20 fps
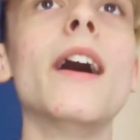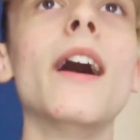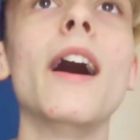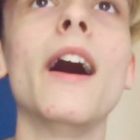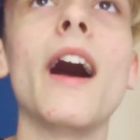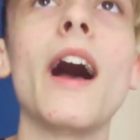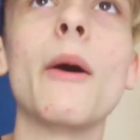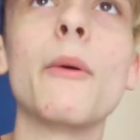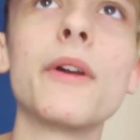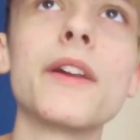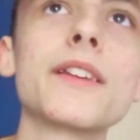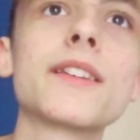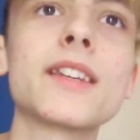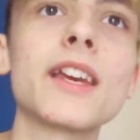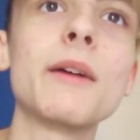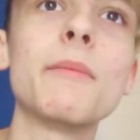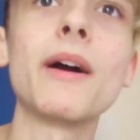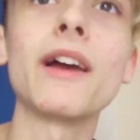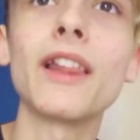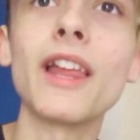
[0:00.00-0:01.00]
I want to
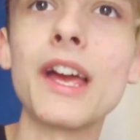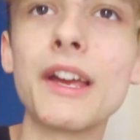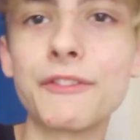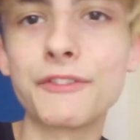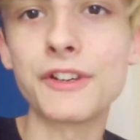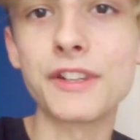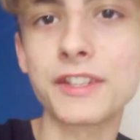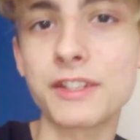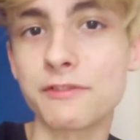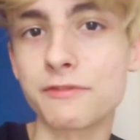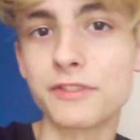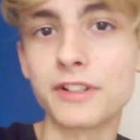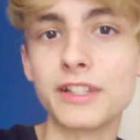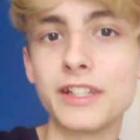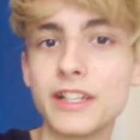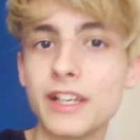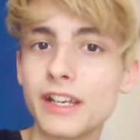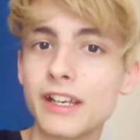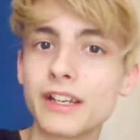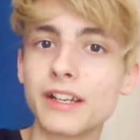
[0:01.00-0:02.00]
say my life isn't
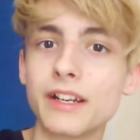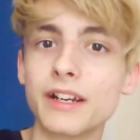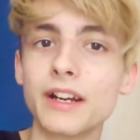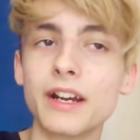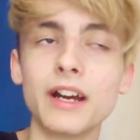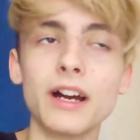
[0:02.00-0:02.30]
really